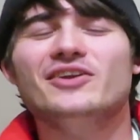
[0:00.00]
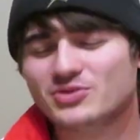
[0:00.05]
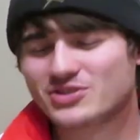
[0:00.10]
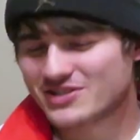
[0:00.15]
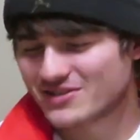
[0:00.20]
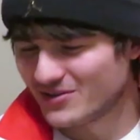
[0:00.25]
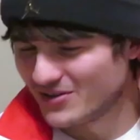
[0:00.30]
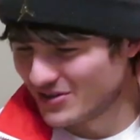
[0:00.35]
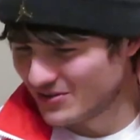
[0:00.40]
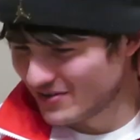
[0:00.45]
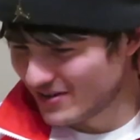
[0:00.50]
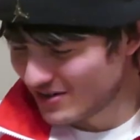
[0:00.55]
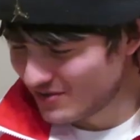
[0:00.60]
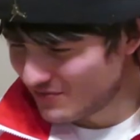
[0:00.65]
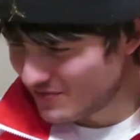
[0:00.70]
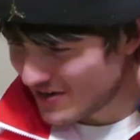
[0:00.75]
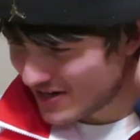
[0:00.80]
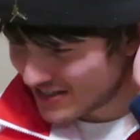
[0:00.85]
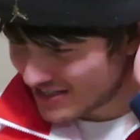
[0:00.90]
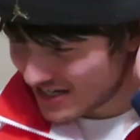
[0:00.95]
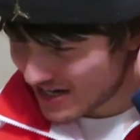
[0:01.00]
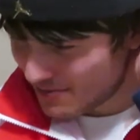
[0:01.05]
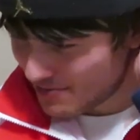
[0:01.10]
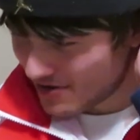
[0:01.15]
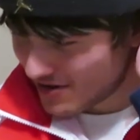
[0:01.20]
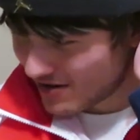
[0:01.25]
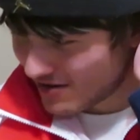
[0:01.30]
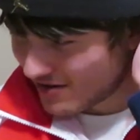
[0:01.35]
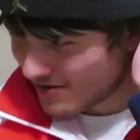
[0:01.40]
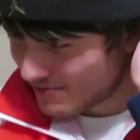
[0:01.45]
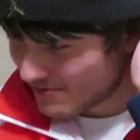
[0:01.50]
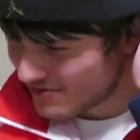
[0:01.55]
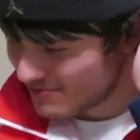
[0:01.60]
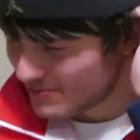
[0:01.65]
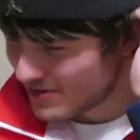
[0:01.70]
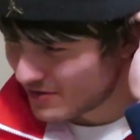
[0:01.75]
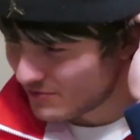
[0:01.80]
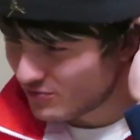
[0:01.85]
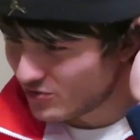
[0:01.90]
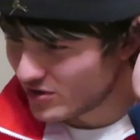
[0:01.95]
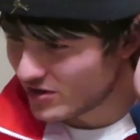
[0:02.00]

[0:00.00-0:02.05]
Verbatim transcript: just going around FaceTiming my